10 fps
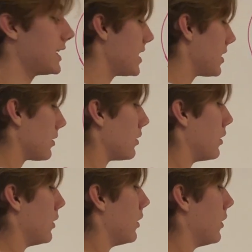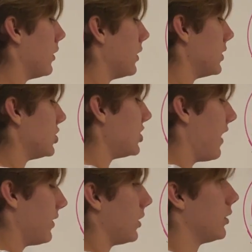10 to the
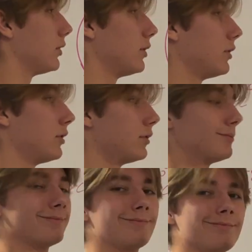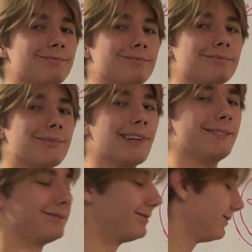7.
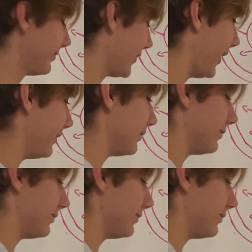Good. Great.